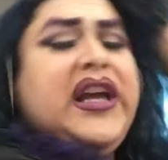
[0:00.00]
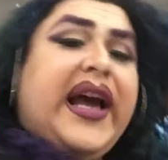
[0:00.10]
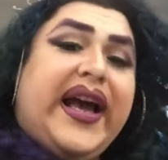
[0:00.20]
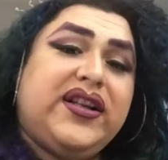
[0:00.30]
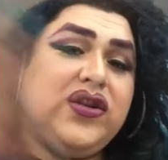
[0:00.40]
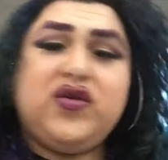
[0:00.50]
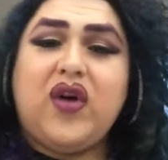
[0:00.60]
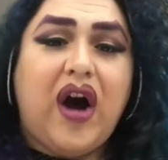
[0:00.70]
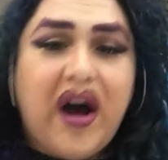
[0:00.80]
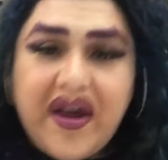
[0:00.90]
I used to do
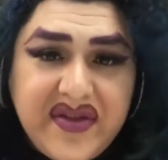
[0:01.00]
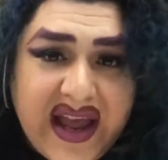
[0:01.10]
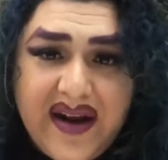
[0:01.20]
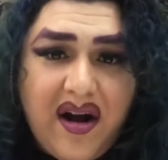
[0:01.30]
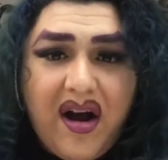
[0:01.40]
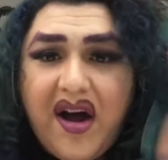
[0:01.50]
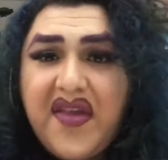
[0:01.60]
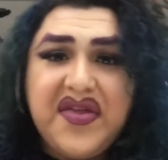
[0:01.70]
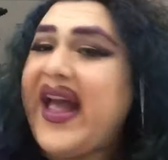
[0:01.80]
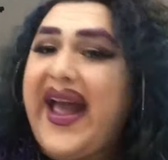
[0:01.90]
all that, all
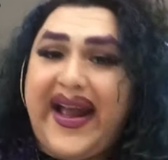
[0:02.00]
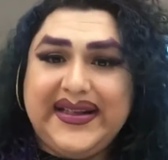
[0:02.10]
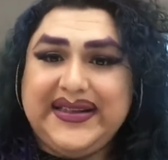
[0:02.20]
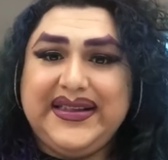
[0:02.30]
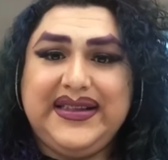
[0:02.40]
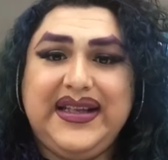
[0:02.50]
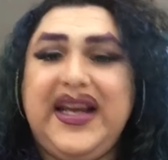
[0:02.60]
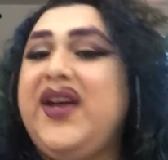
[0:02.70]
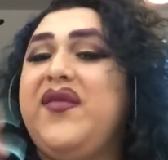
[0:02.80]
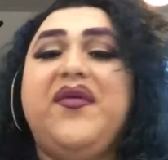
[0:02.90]
that,
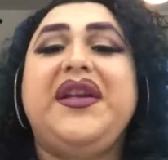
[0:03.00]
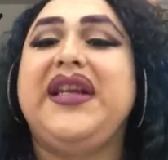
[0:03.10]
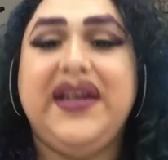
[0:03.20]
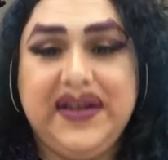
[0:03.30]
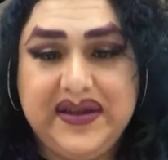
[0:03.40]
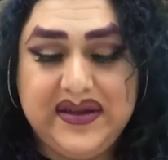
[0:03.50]
everything.